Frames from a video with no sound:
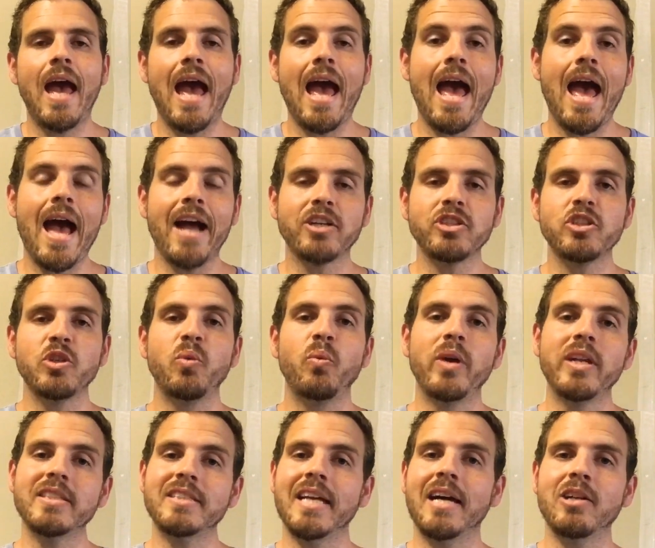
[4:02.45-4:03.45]
actually
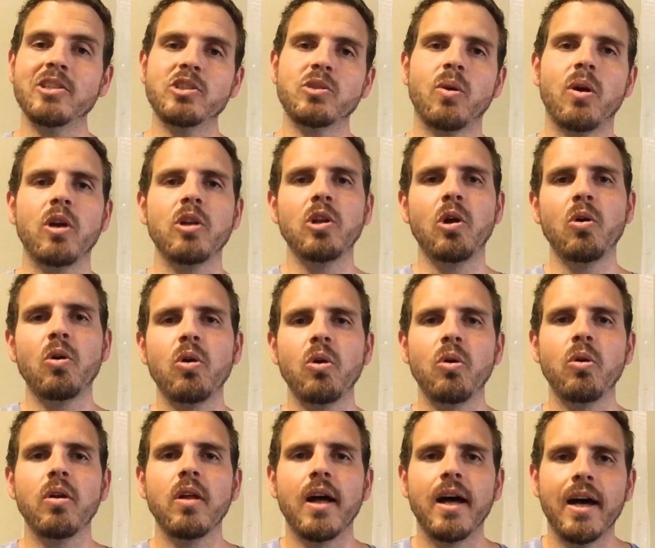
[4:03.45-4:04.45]
went down to our
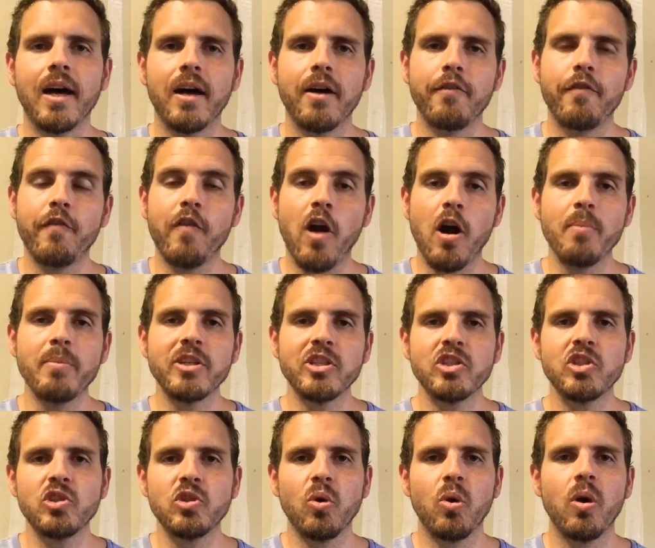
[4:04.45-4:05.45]
local farming
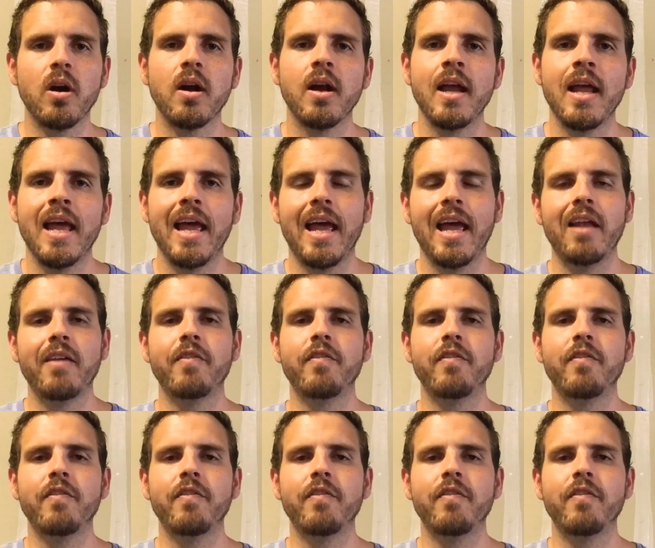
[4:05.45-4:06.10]
store and